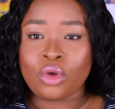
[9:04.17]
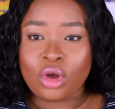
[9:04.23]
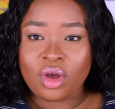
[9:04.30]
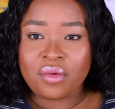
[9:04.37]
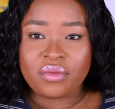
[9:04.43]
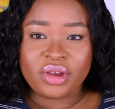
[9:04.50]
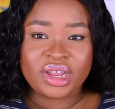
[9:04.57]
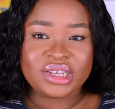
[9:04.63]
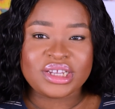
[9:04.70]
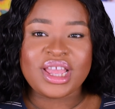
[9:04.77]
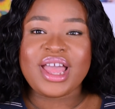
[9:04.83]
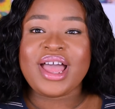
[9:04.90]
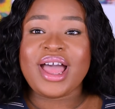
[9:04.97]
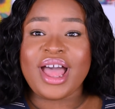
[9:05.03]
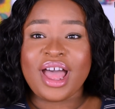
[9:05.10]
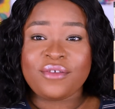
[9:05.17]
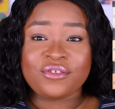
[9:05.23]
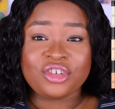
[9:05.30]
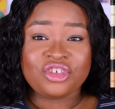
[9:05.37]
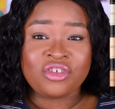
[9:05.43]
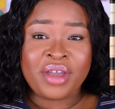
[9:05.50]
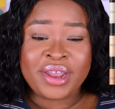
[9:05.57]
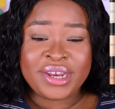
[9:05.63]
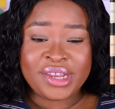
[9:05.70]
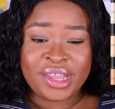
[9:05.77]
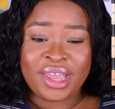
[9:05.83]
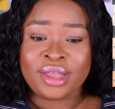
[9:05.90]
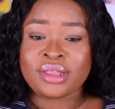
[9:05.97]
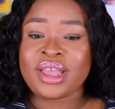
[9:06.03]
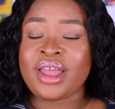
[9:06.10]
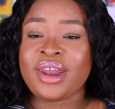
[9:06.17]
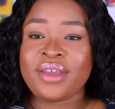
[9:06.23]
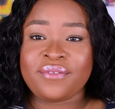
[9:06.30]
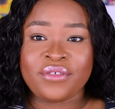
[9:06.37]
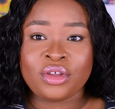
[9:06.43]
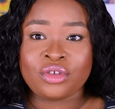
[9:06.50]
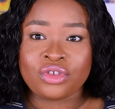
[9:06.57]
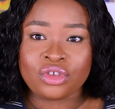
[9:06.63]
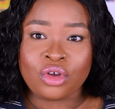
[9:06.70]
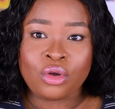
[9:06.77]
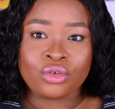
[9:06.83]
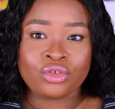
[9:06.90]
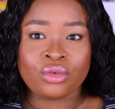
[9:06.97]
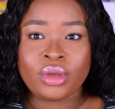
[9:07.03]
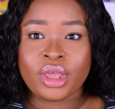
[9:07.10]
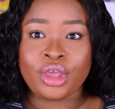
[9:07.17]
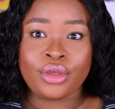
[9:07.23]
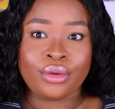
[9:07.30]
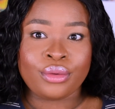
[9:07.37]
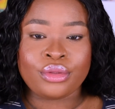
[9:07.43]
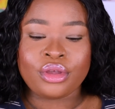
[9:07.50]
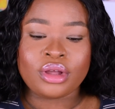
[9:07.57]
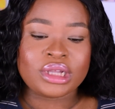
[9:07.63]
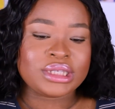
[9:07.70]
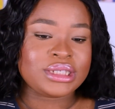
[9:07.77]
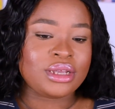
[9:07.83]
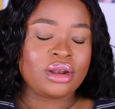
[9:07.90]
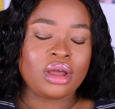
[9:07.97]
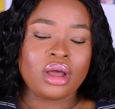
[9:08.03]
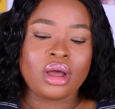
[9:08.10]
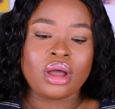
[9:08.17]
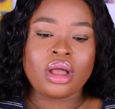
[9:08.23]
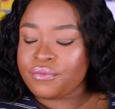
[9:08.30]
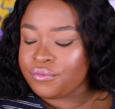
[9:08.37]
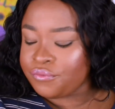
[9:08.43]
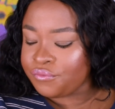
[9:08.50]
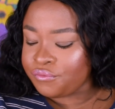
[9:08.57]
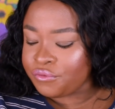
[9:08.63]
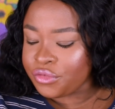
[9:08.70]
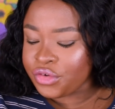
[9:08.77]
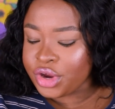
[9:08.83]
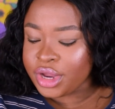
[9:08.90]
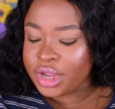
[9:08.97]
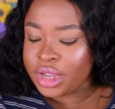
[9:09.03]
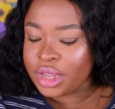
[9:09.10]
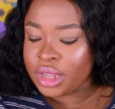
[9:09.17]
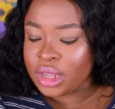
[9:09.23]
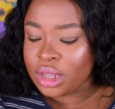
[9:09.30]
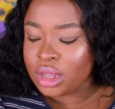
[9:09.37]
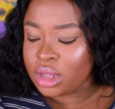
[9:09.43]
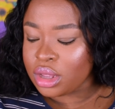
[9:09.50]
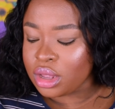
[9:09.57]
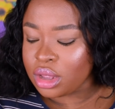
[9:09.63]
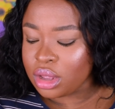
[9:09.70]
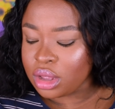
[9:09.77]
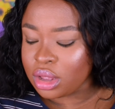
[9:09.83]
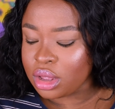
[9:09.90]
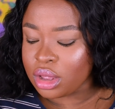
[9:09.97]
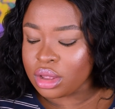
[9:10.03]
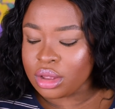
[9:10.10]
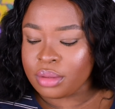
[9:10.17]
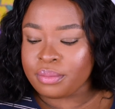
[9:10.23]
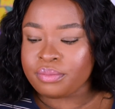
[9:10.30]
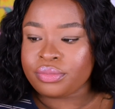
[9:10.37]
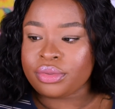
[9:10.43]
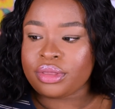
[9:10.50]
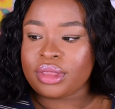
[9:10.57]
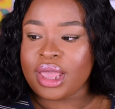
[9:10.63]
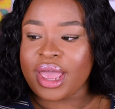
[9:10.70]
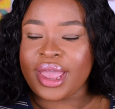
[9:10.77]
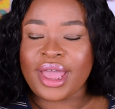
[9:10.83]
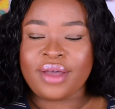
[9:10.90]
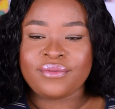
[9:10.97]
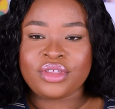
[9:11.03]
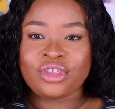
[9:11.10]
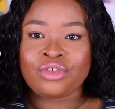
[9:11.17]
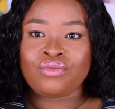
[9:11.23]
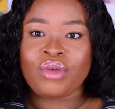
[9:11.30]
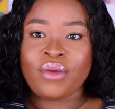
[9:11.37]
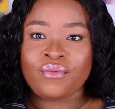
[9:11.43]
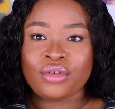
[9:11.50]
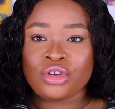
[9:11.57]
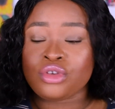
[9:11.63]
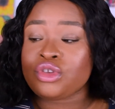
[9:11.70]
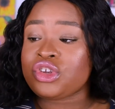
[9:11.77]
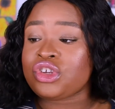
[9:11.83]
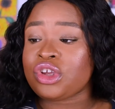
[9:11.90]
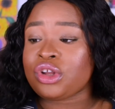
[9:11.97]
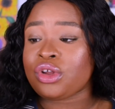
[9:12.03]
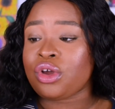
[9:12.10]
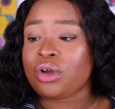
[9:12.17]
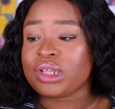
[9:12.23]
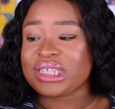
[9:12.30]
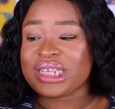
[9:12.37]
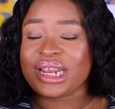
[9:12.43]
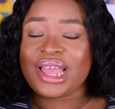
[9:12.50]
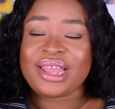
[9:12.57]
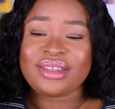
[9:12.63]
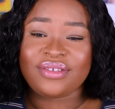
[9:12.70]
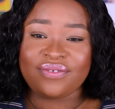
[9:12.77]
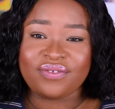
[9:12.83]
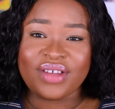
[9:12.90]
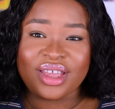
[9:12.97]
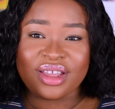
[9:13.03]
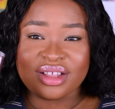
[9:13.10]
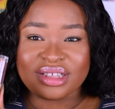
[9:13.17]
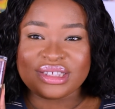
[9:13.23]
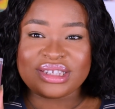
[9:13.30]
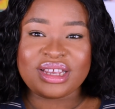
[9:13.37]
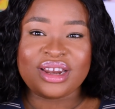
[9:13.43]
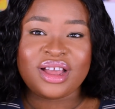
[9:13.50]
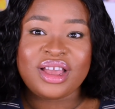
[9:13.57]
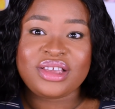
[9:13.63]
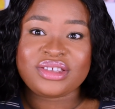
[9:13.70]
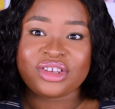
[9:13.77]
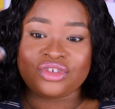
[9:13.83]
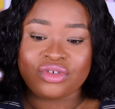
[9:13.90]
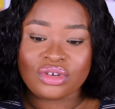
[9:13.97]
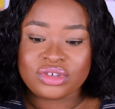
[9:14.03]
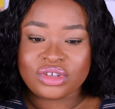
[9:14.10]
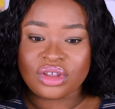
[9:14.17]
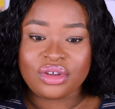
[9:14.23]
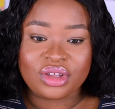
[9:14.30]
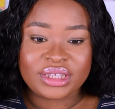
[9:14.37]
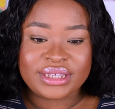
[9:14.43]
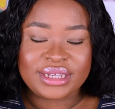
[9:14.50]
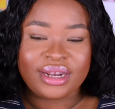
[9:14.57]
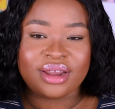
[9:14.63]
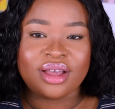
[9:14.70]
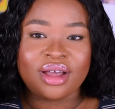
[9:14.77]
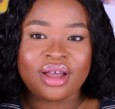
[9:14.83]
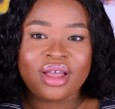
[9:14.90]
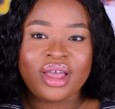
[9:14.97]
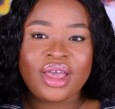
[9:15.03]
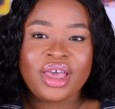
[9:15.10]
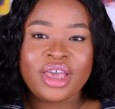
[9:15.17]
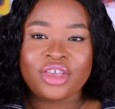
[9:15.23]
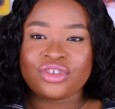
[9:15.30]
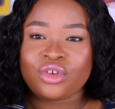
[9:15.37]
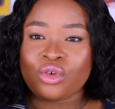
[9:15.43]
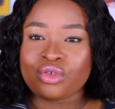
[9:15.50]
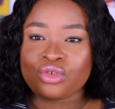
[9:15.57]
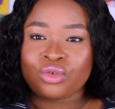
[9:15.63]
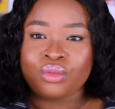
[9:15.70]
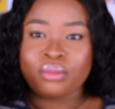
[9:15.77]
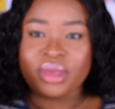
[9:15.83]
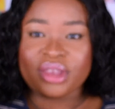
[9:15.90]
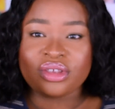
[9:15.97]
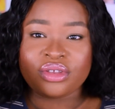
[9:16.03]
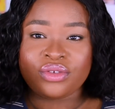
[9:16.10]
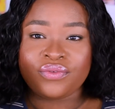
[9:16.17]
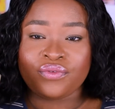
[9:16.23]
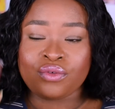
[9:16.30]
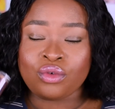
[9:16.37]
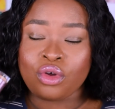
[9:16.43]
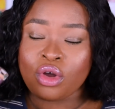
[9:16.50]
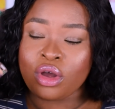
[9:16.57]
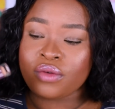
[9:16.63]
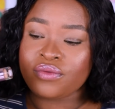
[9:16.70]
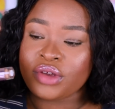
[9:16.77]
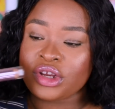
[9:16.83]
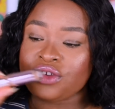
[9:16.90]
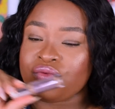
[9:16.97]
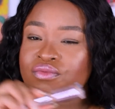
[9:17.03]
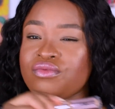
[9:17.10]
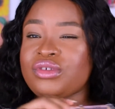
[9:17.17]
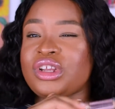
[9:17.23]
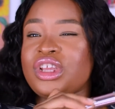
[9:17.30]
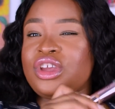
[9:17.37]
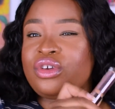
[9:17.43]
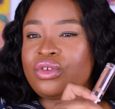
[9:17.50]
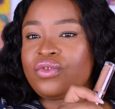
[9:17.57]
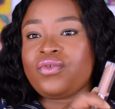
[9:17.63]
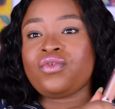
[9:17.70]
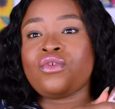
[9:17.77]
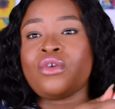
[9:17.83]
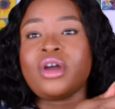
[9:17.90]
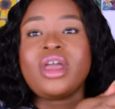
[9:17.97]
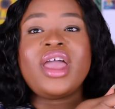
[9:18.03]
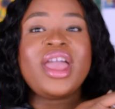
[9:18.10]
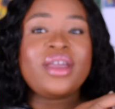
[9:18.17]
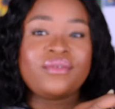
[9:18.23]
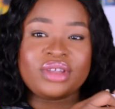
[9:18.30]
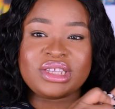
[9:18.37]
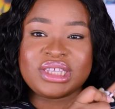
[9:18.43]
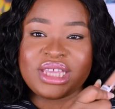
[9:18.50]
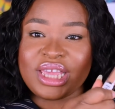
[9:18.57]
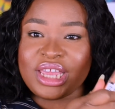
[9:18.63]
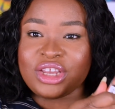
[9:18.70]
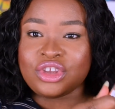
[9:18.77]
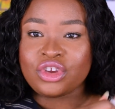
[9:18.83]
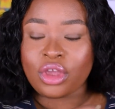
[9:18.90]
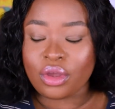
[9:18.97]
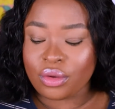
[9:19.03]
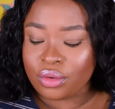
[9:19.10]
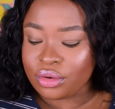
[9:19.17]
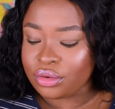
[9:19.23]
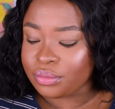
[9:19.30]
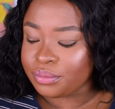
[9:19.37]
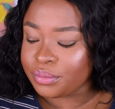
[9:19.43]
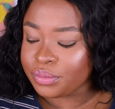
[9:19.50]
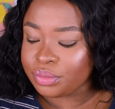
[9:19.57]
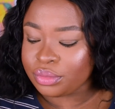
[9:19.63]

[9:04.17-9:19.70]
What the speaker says: coverage. I haven't tried it yet and I feel it's also a good concealer. 3, I have this Revolution Conceal and Define concealer. It's a drugstore concealer. It's also medium to full coverage, really good for every skin tone.